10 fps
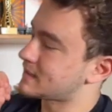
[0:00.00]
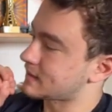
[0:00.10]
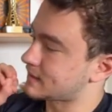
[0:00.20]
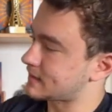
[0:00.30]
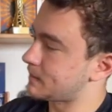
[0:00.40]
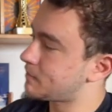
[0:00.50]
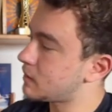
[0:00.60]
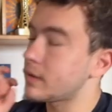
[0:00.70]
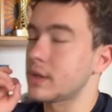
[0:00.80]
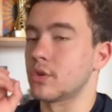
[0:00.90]
simpler
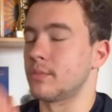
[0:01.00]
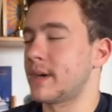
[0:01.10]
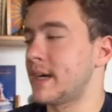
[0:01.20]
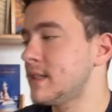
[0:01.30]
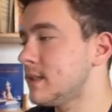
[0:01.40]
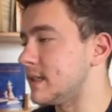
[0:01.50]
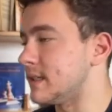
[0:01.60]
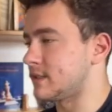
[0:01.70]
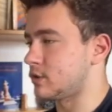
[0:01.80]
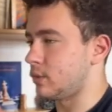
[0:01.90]
in your mind is
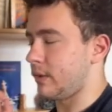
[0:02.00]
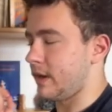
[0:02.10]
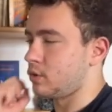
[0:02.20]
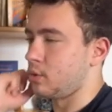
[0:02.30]
to